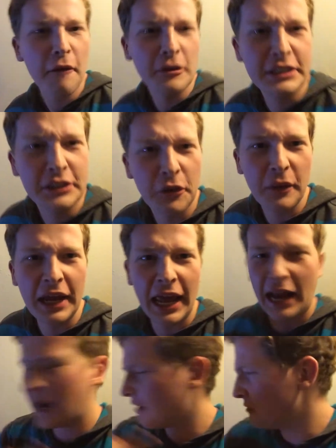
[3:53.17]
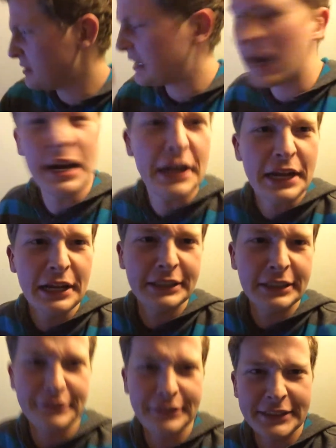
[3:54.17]
I was doing it, and I was editing it
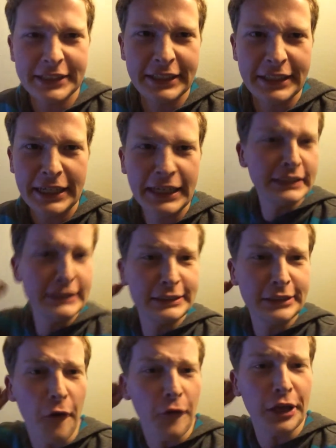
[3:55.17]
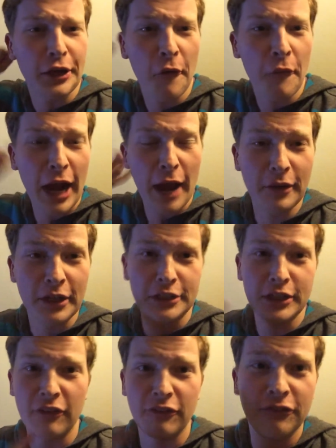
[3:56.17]
just recently, so you know what, I'm gonna
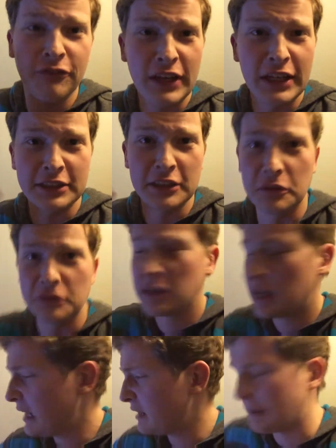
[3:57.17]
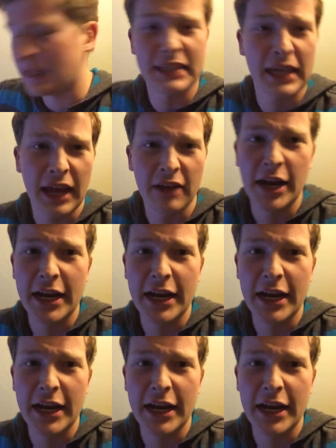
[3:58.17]
try to finish those best I can